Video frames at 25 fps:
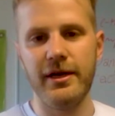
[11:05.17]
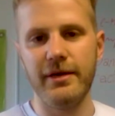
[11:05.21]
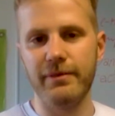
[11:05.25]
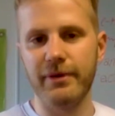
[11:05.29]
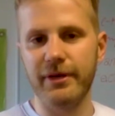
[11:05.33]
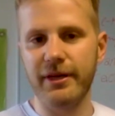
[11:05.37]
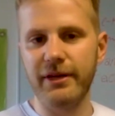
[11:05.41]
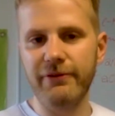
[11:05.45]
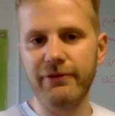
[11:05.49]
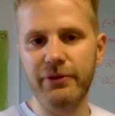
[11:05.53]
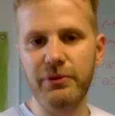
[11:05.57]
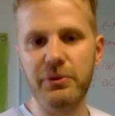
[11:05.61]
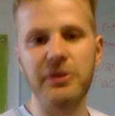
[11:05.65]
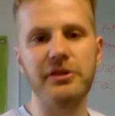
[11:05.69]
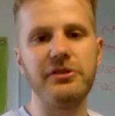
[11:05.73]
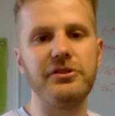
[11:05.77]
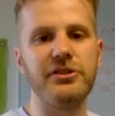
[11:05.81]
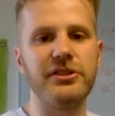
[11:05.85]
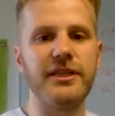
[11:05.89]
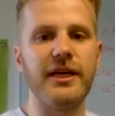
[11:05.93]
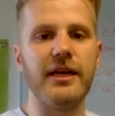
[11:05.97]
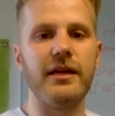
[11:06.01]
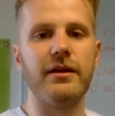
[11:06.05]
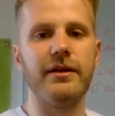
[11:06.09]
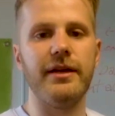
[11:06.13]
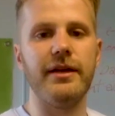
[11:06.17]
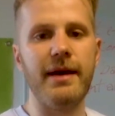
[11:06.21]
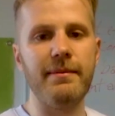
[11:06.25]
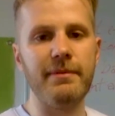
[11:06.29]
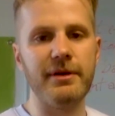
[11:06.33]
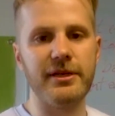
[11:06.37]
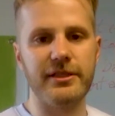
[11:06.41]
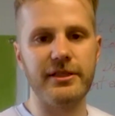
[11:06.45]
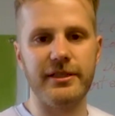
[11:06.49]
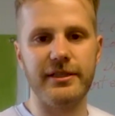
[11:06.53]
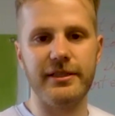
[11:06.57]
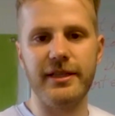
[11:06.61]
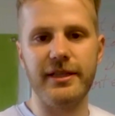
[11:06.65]
But if you want to sell on
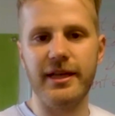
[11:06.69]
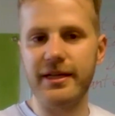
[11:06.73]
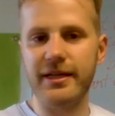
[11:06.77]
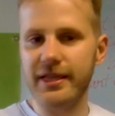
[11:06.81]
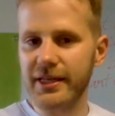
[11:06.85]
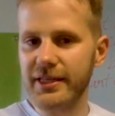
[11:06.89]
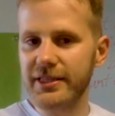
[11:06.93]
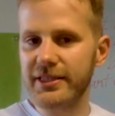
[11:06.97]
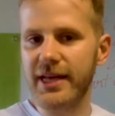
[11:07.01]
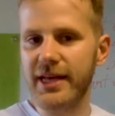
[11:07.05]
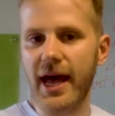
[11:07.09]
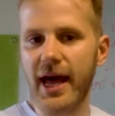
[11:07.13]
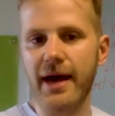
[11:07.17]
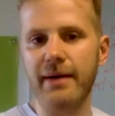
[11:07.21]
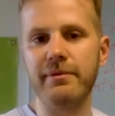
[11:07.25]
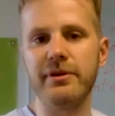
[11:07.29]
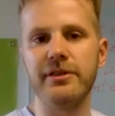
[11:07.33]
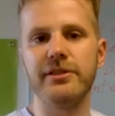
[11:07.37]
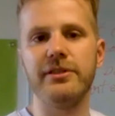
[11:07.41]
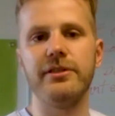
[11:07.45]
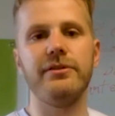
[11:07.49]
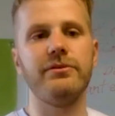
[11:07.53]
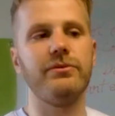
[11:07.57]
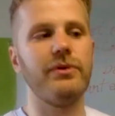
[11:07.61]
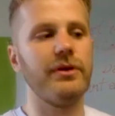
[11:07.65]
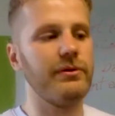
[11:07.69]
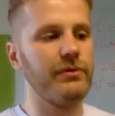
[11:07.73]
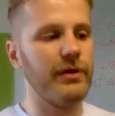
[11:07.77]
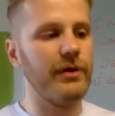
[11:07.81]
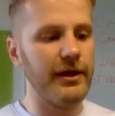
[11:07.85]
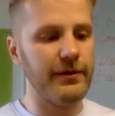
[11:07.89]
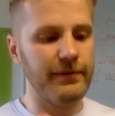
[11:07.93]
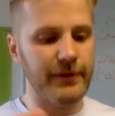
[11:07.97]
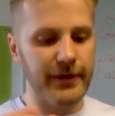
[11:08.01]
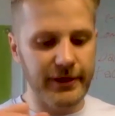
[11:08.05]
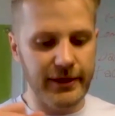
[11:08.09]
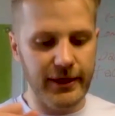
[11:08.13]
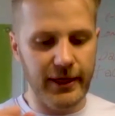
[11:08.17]
Amazon, then it's Amazon
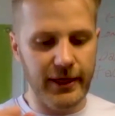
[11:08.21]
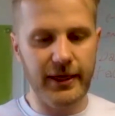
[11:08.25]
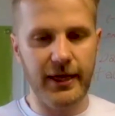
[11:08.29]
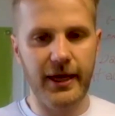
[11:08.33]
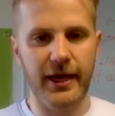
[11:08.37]
requirement that,